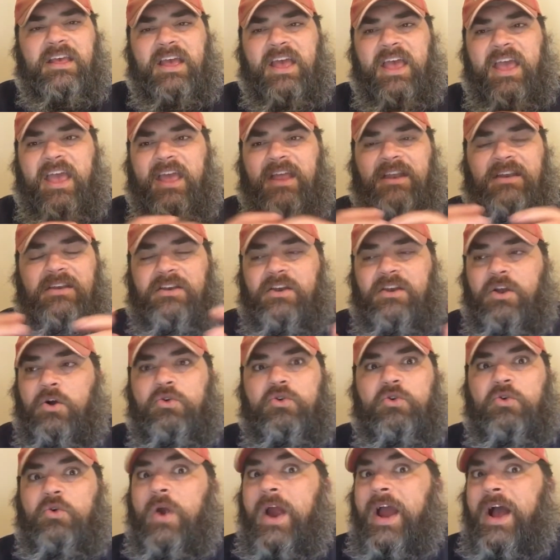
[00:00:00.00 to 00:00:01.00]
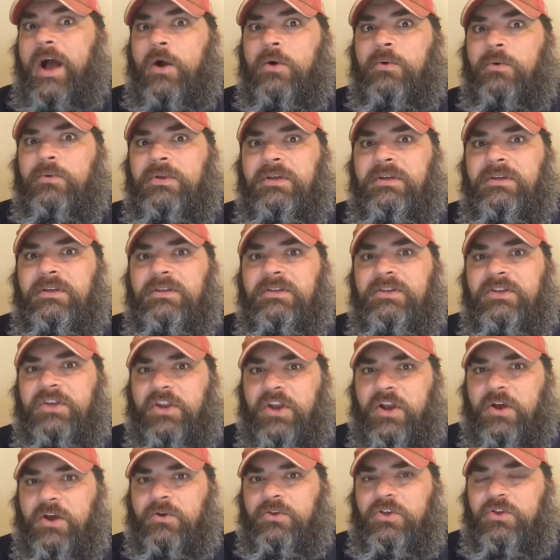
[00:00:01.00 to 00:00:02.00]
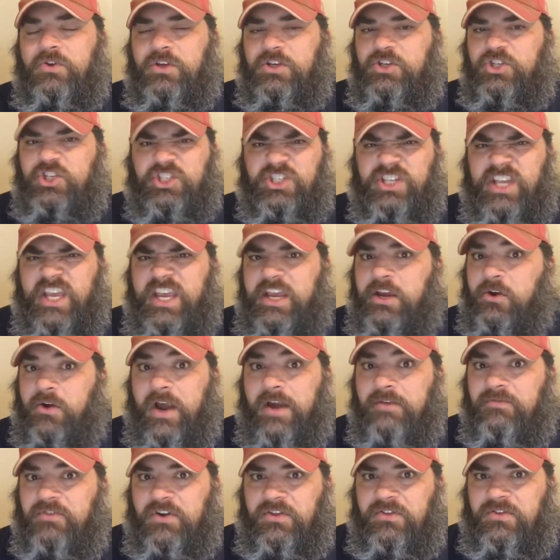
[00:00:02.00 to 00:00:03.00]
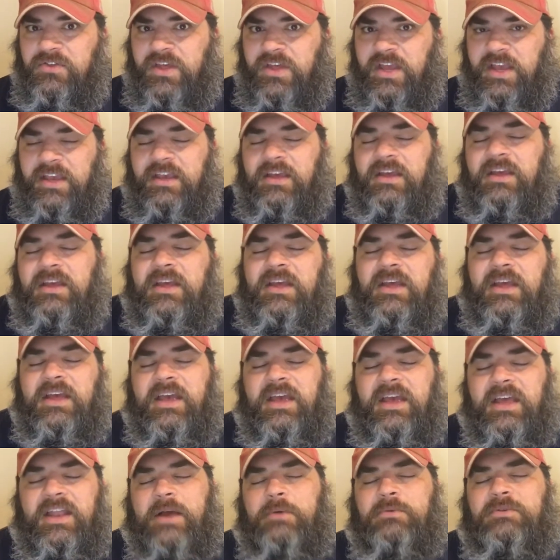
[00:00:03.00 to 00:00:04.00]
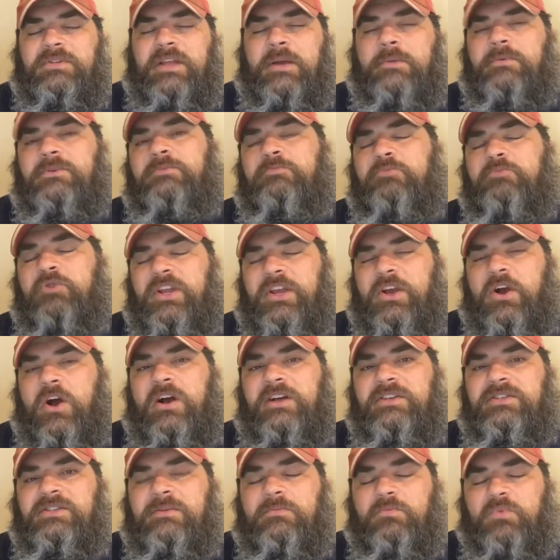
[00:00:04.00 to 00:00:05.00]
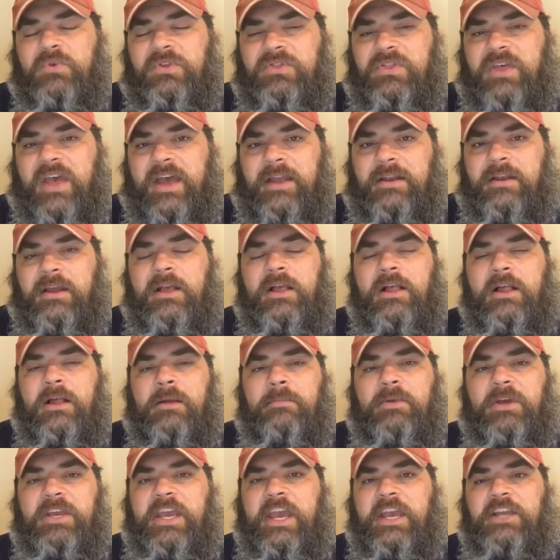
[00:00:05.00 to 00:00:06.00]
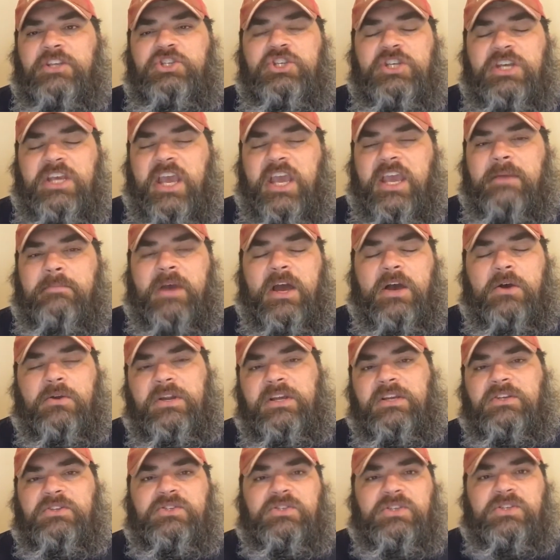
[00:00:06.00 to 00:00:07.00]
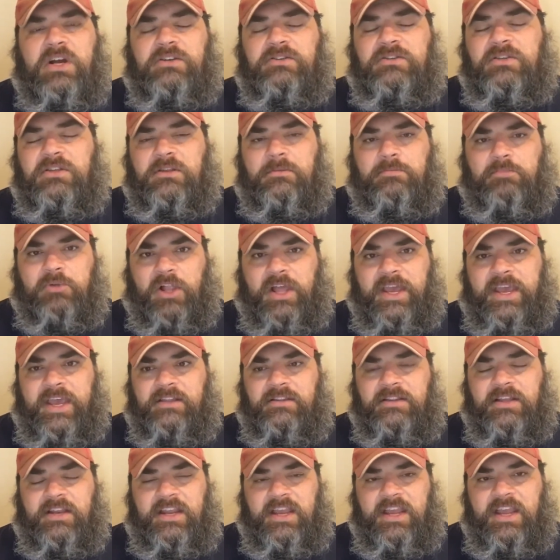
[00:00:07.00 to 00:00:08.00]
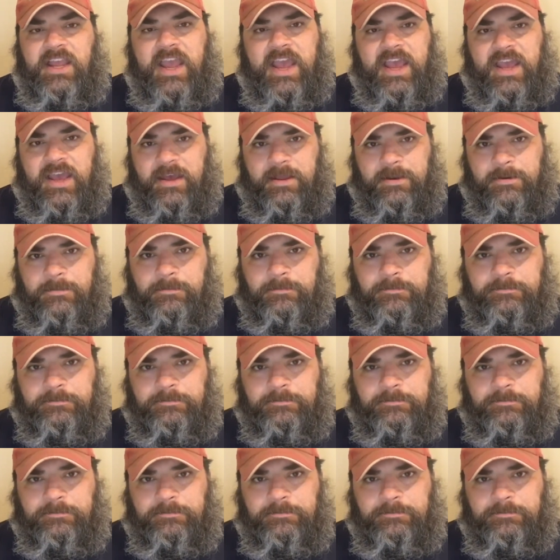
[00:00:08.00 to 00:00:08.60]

and no crowd. You know, you could just hear everything. And that was pretty awesome with that. But Gaethje came out. He stuck to the plan that he had.